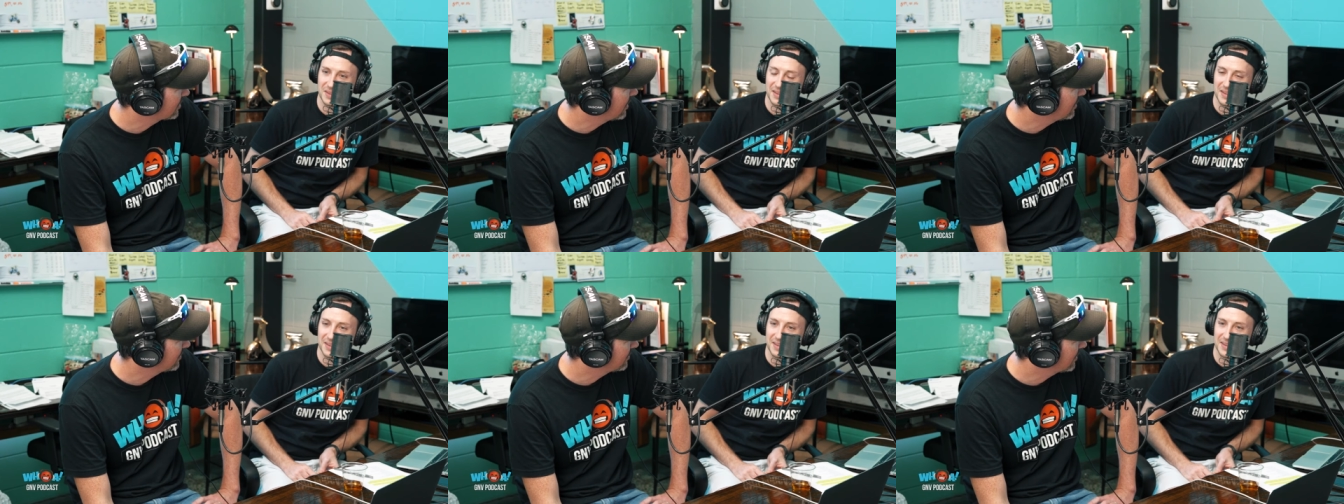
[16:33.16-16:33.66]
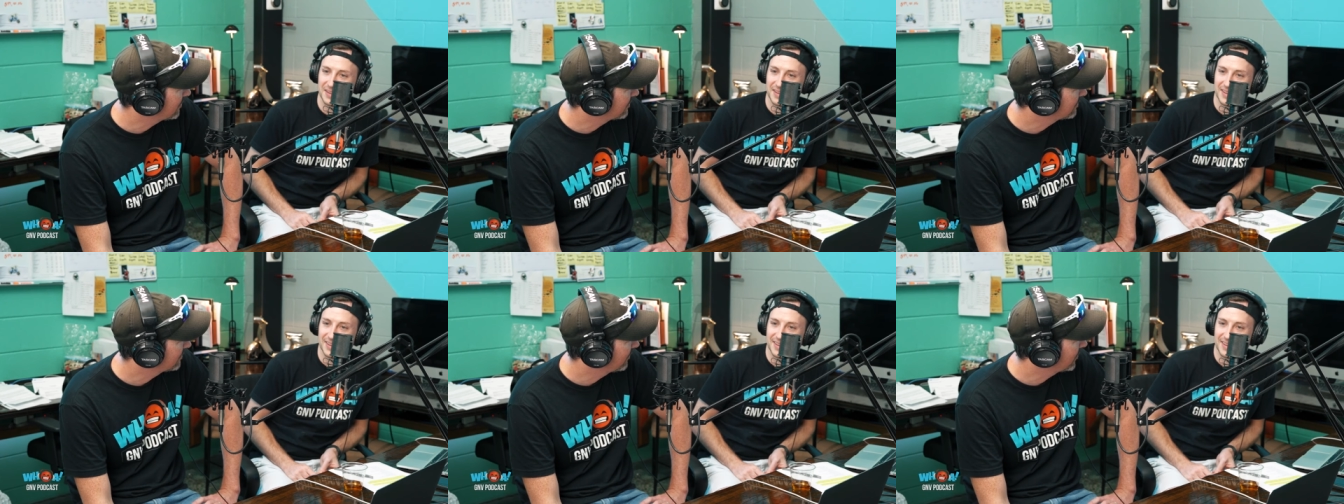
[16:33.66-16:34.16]
on that
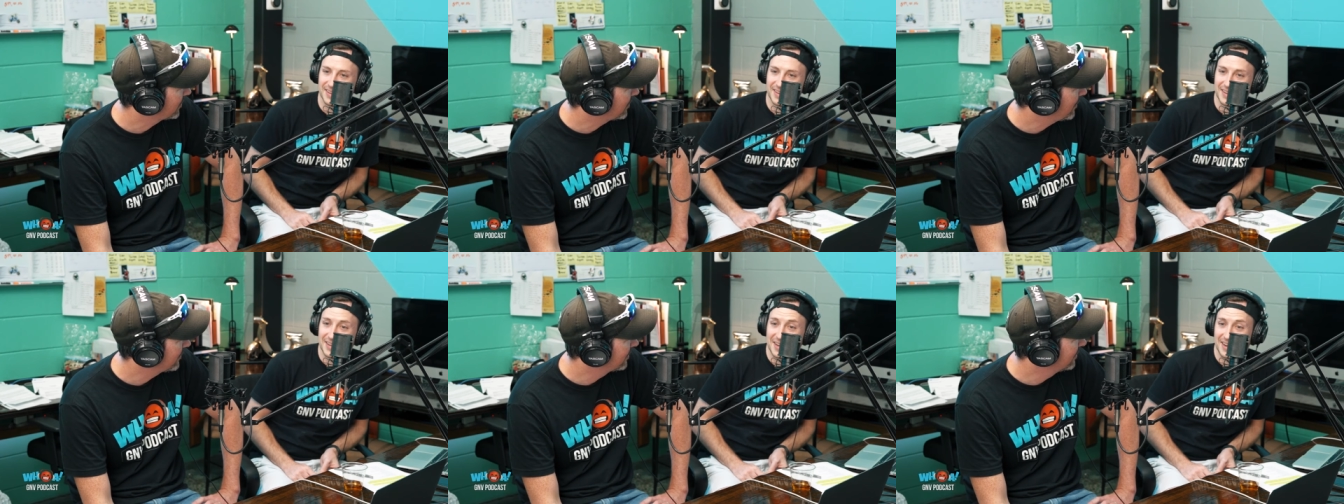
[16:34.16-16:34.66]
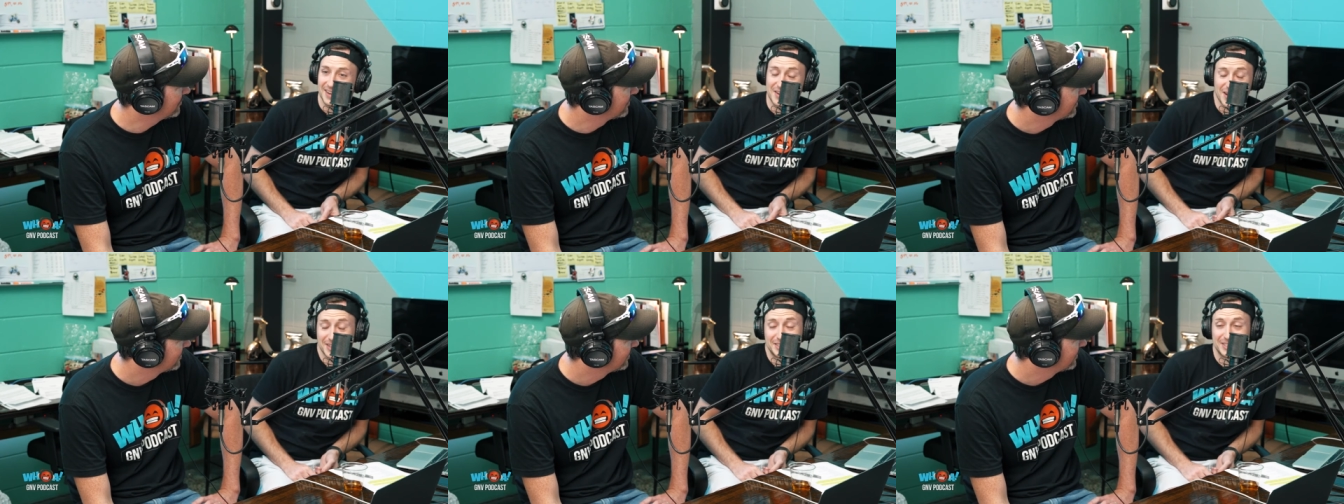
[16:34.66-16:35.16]
um, before we wrap it up?
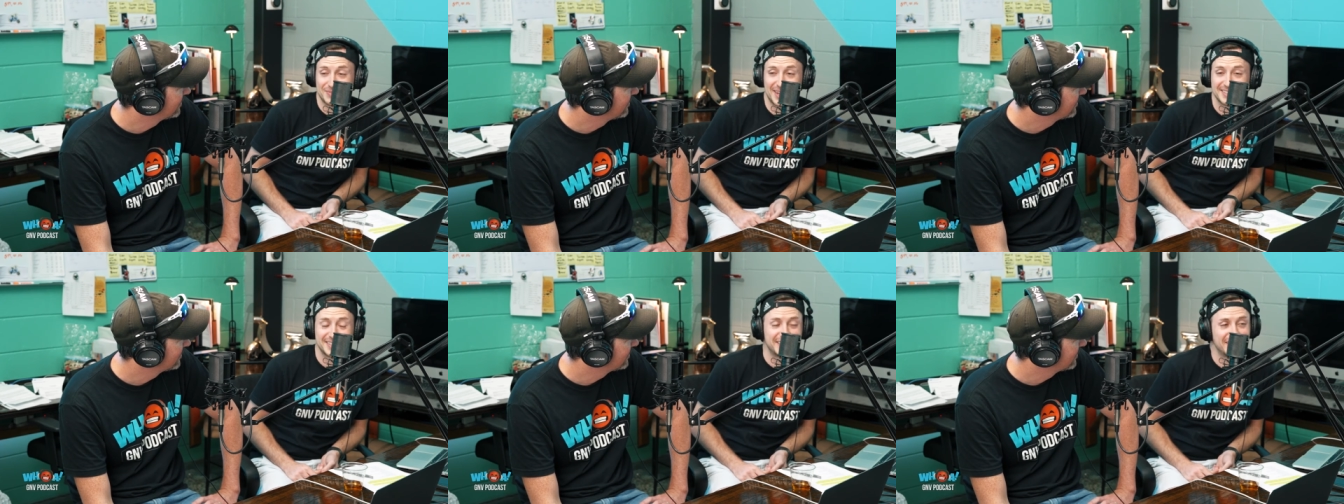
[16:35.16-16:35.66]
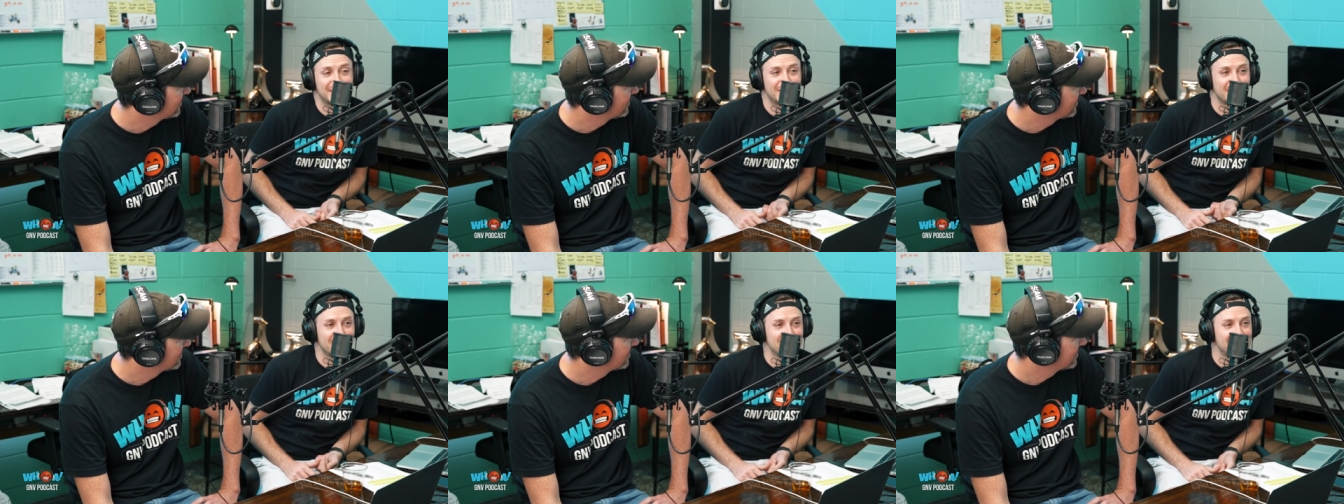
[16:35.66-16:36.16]
No, it's just fascinating to hear
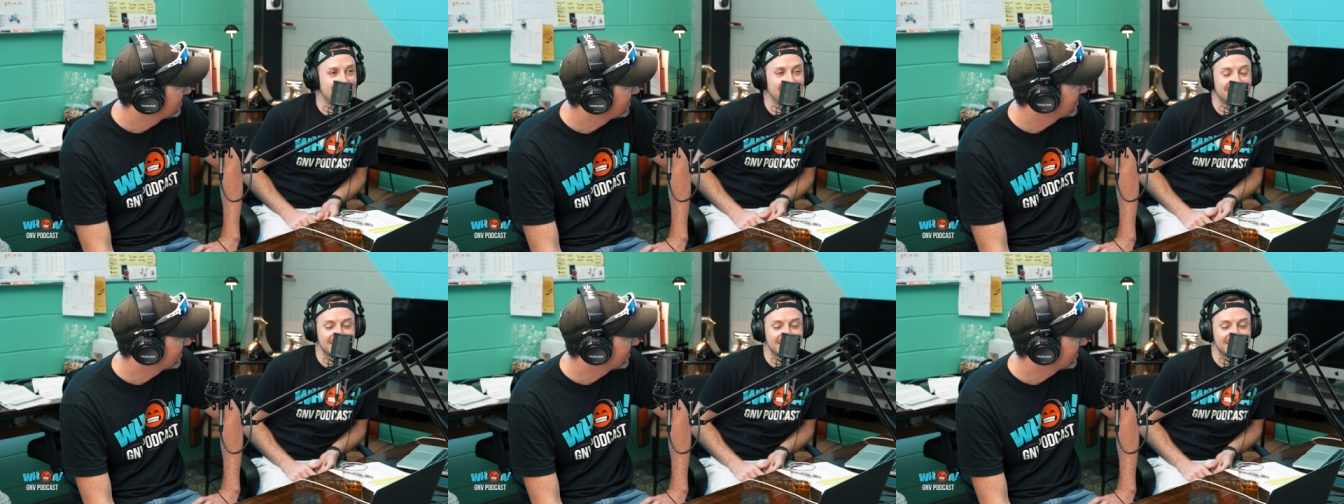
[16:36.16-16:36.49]
another take.